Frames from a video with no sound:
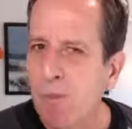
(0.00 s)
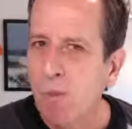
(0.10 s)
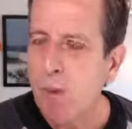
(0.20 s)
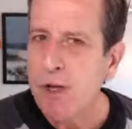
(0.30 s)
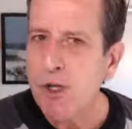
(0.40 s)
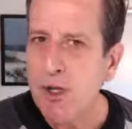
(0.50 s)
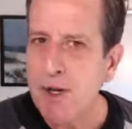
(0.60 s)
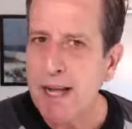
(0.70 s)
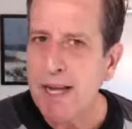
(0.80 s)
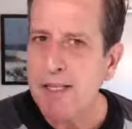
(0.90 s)
What
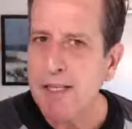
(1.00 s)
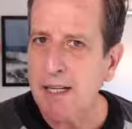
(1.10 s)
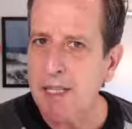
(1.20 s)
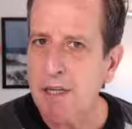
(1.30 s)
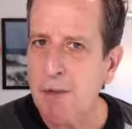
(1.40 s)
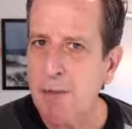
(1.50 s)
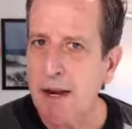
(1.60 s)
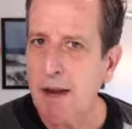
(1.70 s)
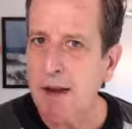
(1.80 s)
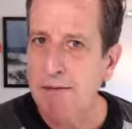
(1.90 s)
journey has the customer been
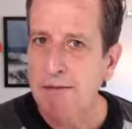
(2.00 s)
on?